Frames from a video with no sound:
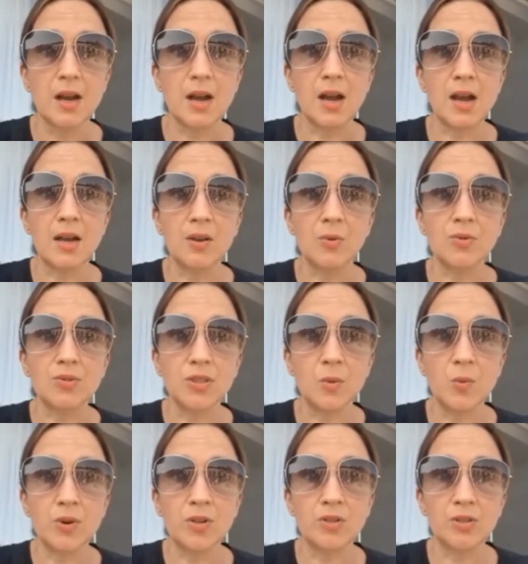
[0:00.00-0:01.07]
I also
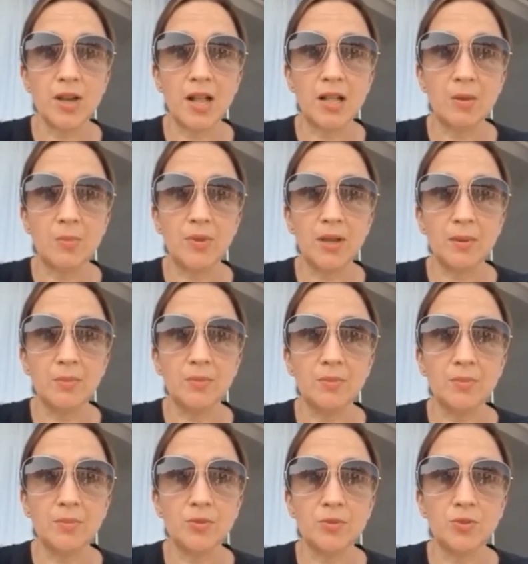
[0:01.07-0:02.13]
wanted to help
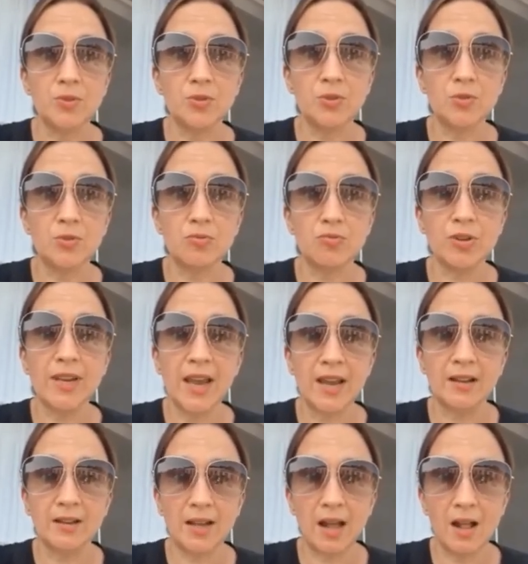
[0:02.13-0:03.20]
them to
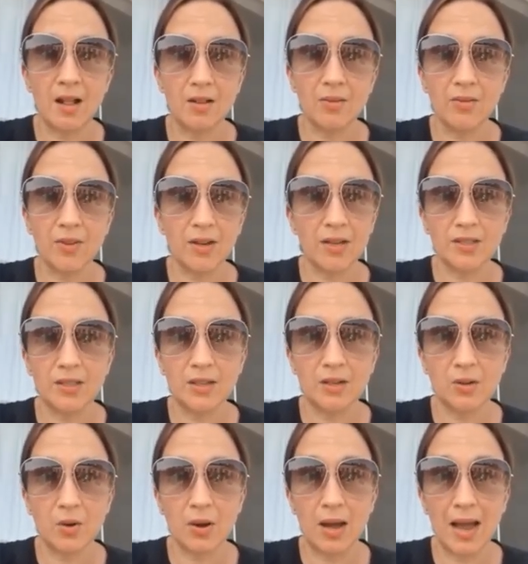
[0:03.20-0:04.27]
regain their health, and I
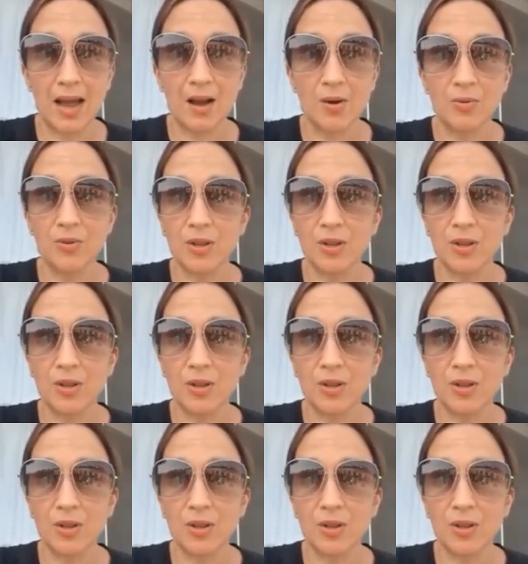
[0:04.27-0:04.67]
didn't know how.